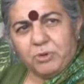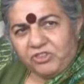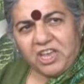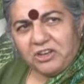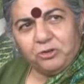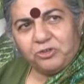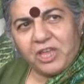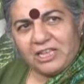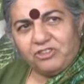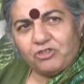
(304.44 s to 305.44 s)
Monsanto
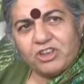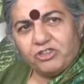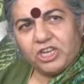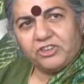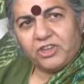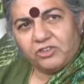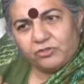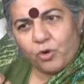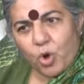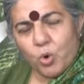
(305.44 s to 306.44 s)
sells transgenic seeds
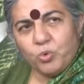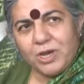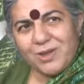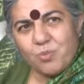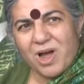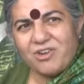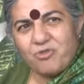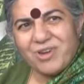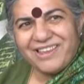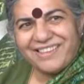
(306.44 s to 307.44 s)
for only
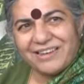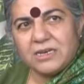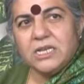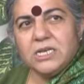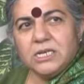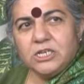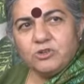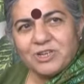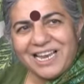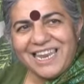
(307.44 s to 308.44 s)
one reason,
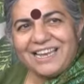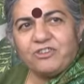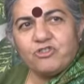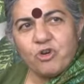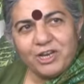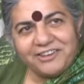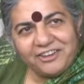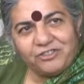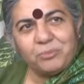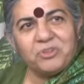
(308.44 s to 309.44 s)
to collect
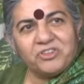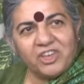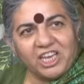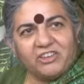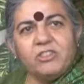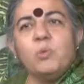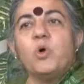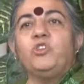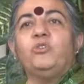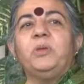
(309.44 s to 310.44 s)
royalties from the seed. They
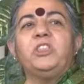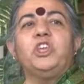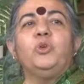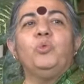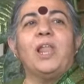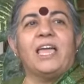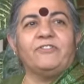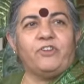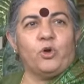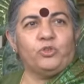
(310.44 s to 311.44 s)
want to be the new
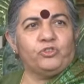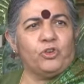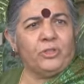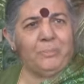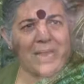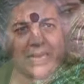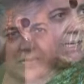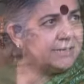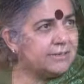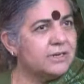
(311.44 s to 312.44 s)
life lords on the planet.